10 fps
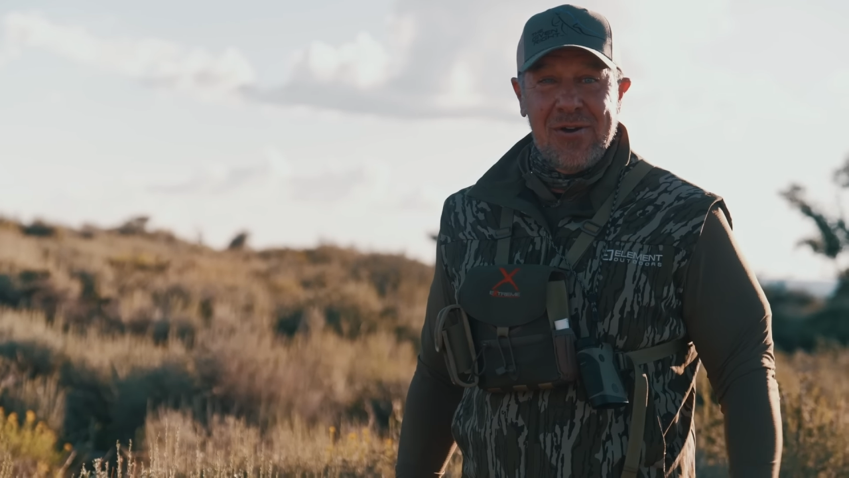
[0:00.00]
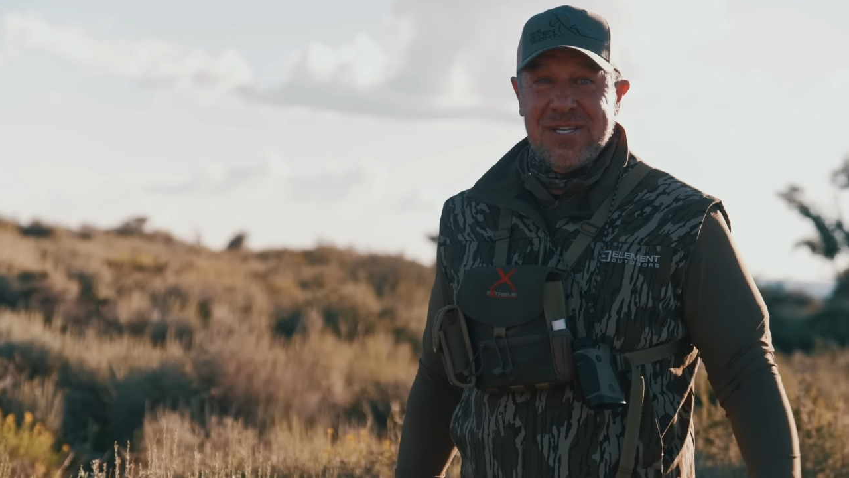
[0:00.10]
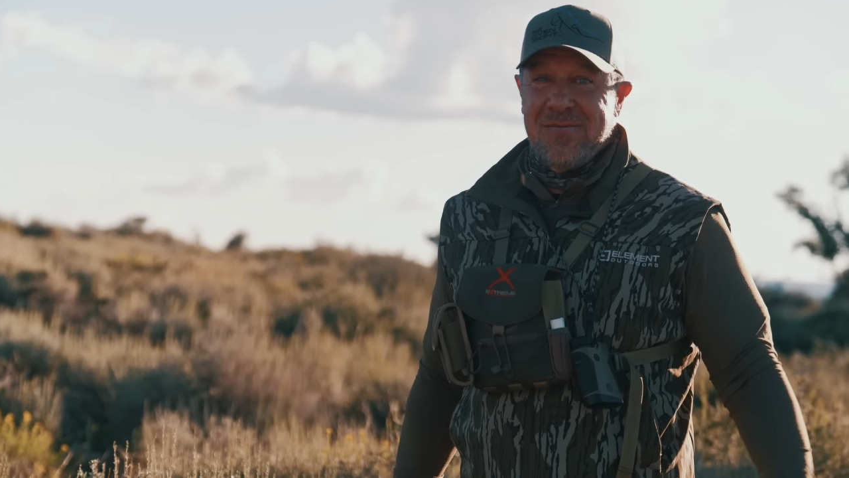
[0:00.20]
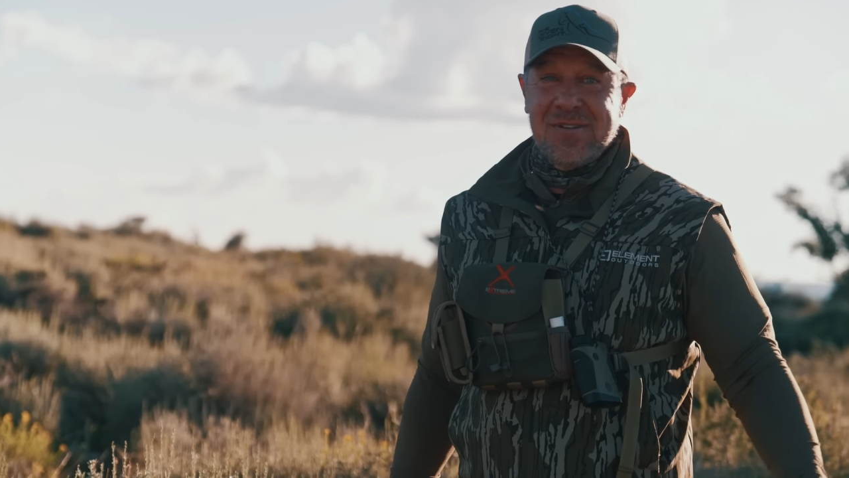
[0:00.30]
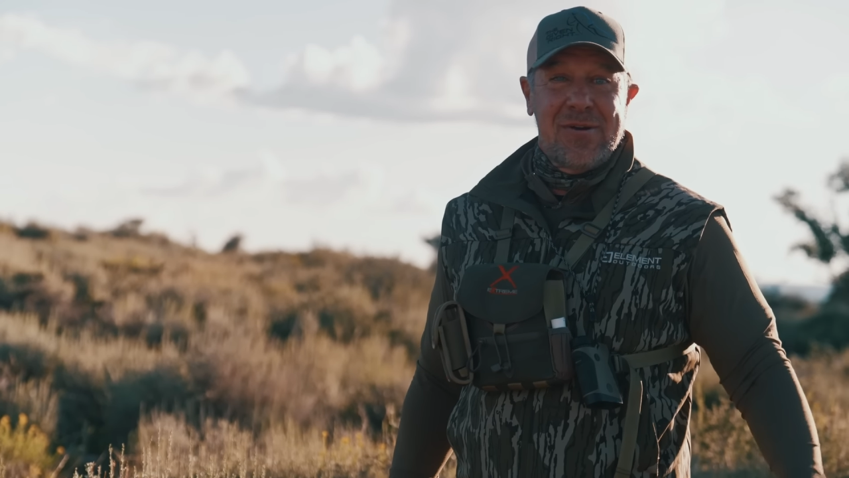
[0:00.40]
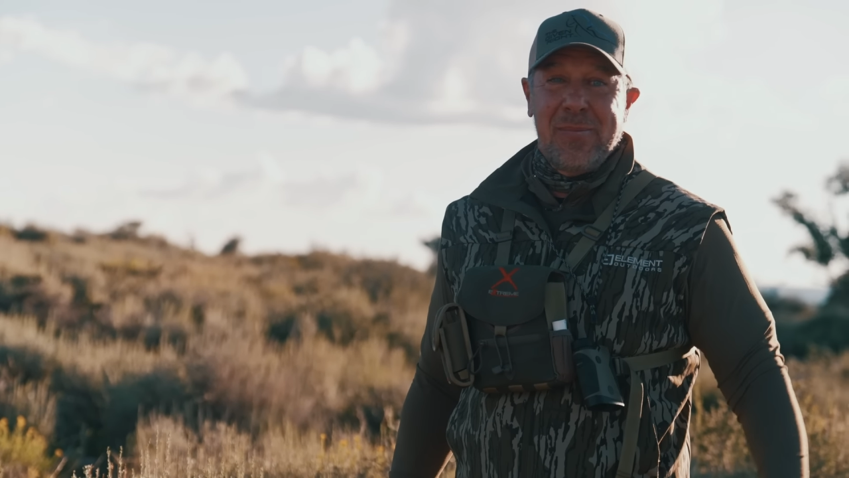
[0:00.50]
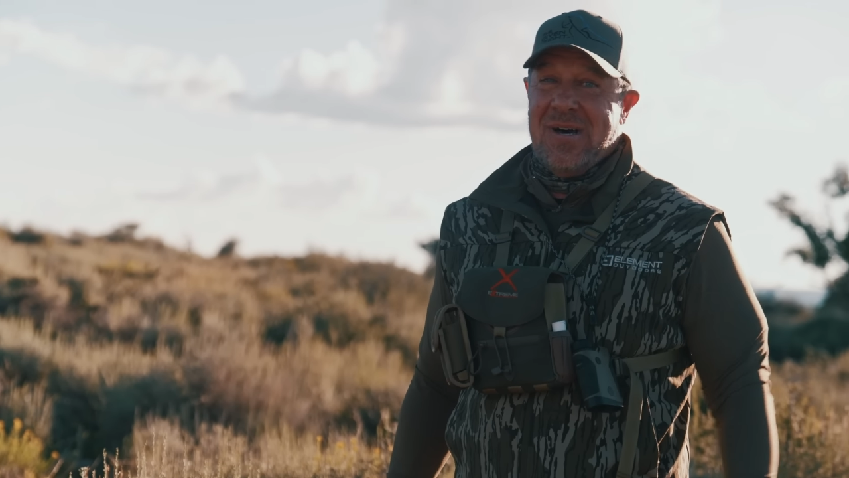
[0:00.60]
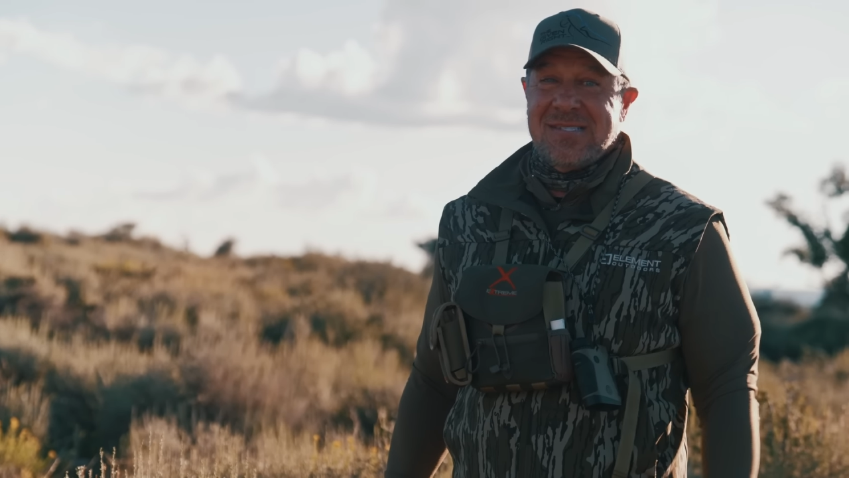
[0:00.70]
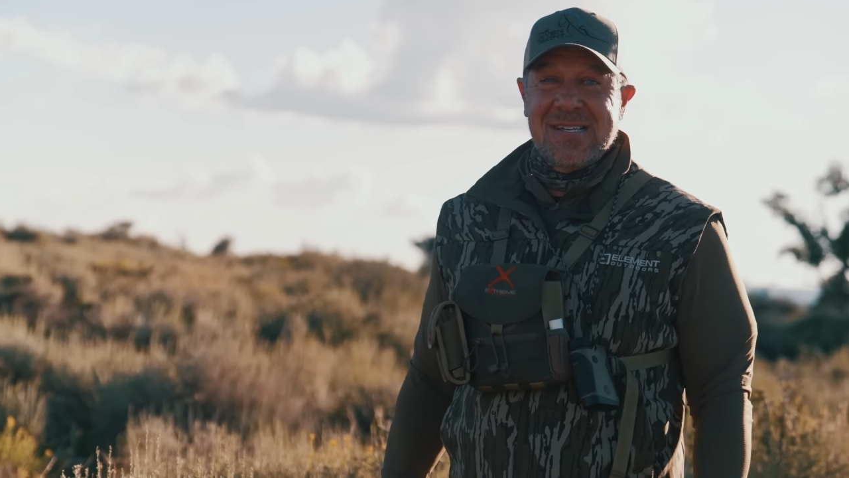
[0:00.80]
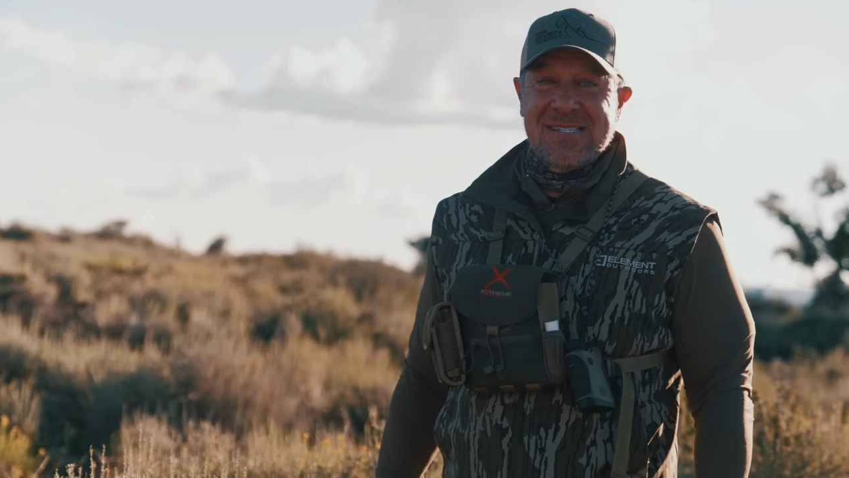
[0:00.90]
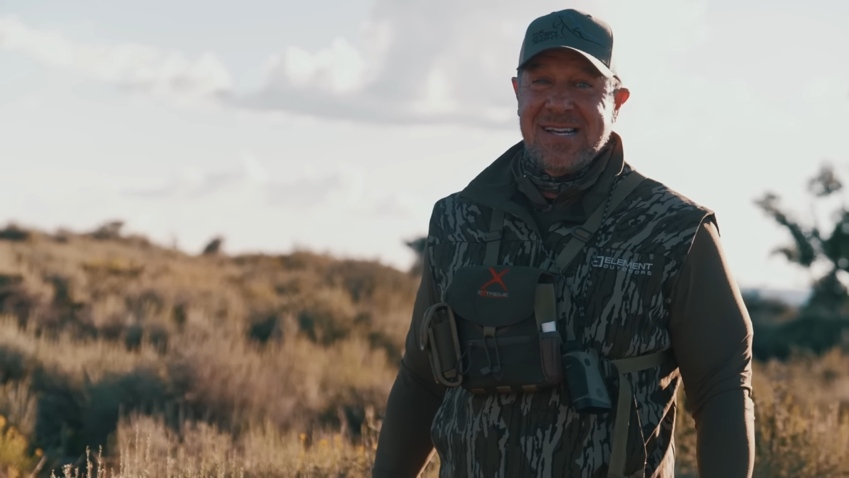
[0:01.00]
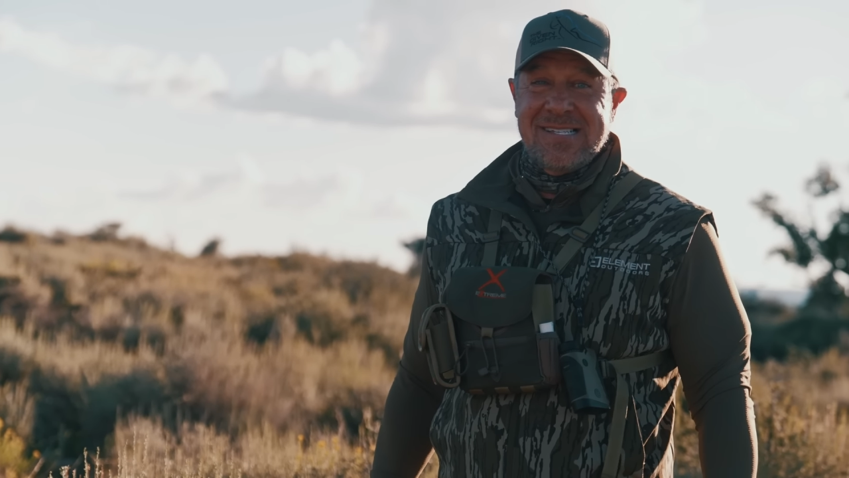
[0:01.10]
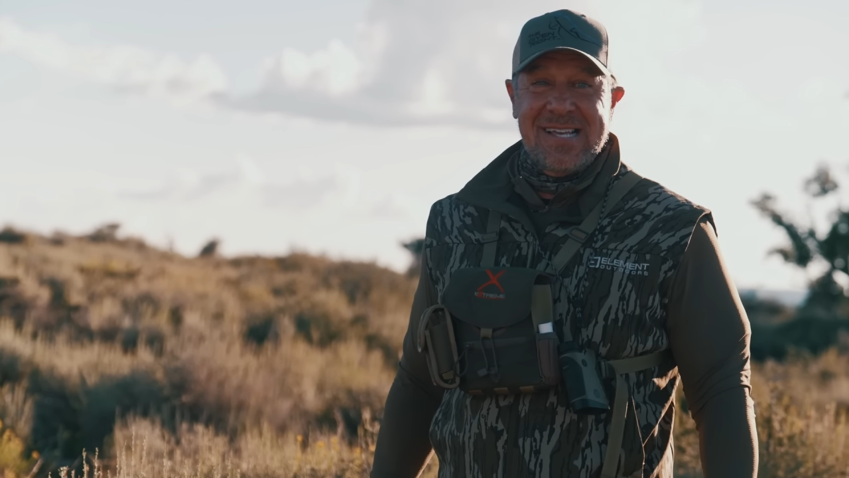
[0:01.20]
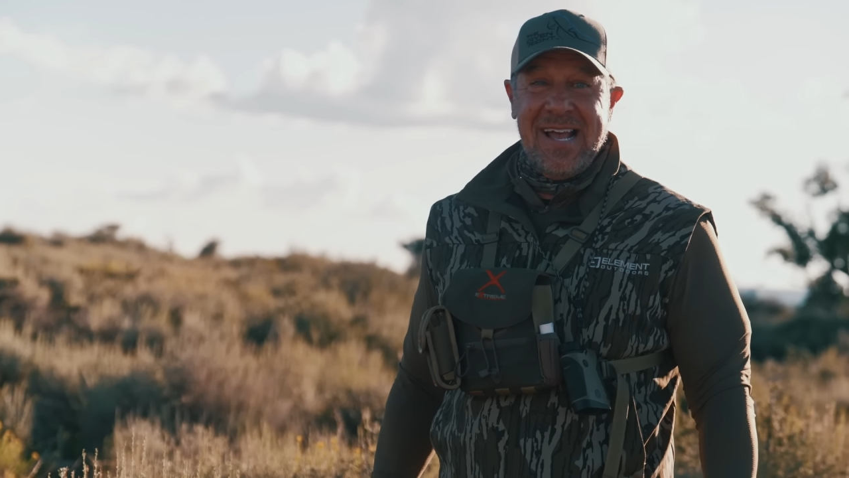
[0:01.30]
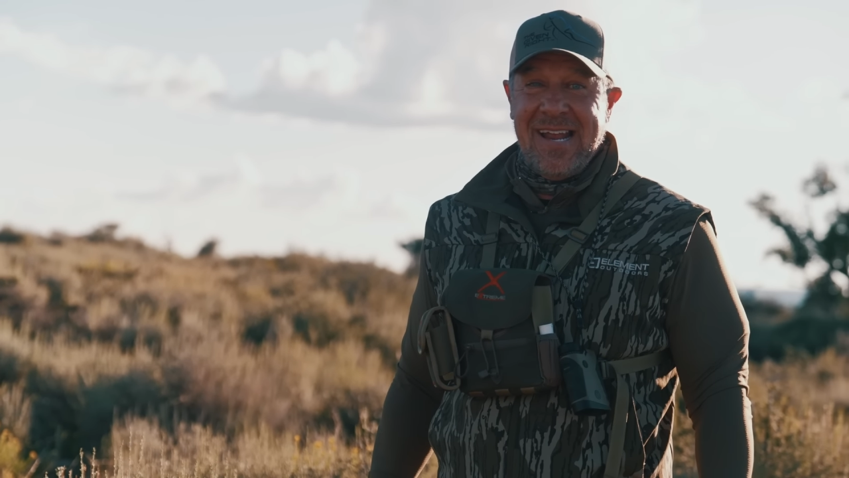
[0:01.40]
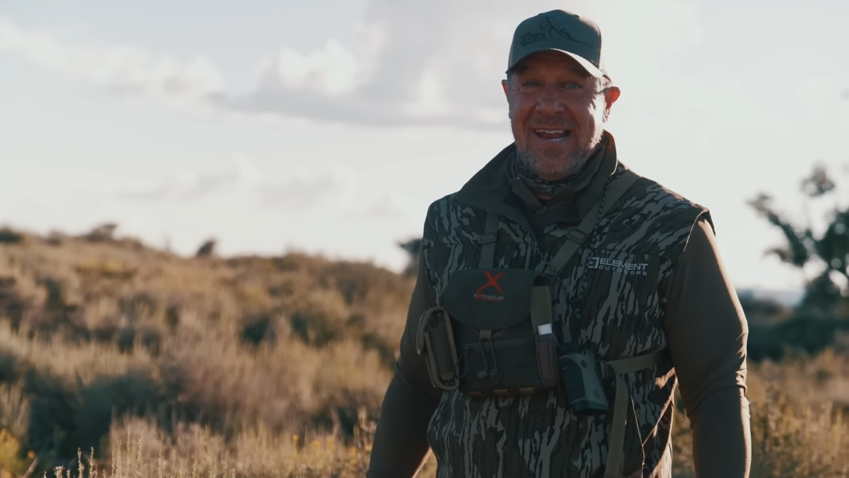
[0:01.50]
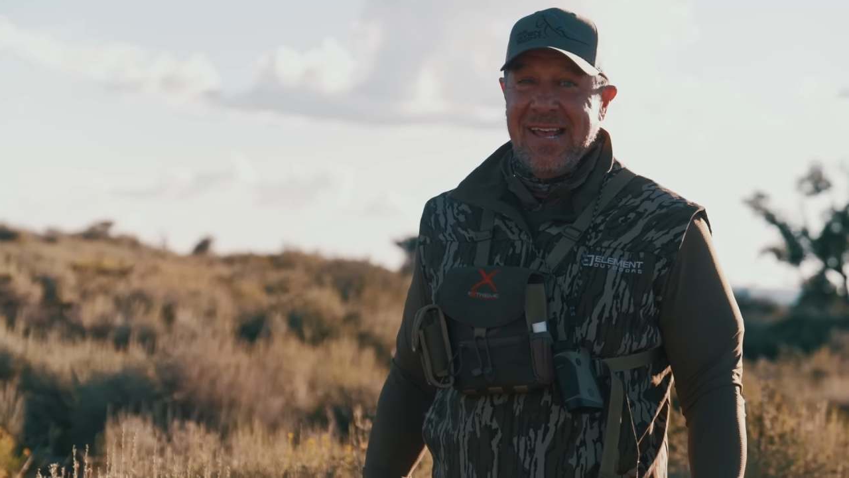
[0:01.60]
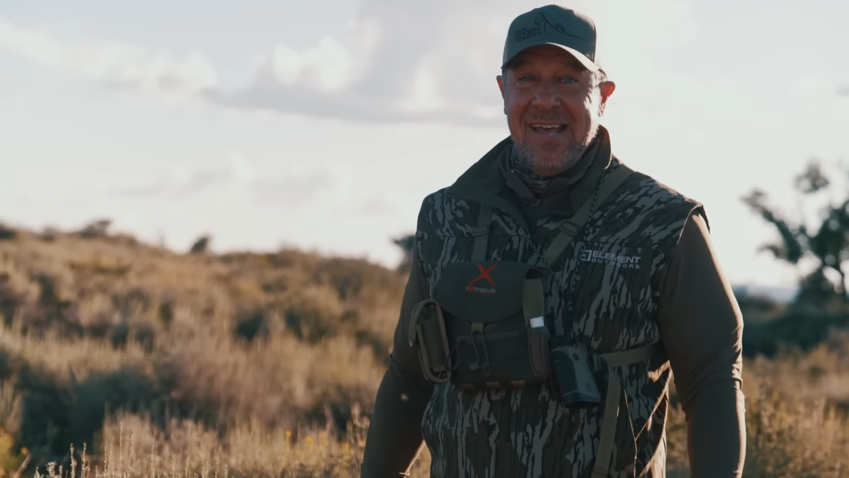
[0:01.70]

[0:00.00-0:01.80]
She was gonna bust us any second.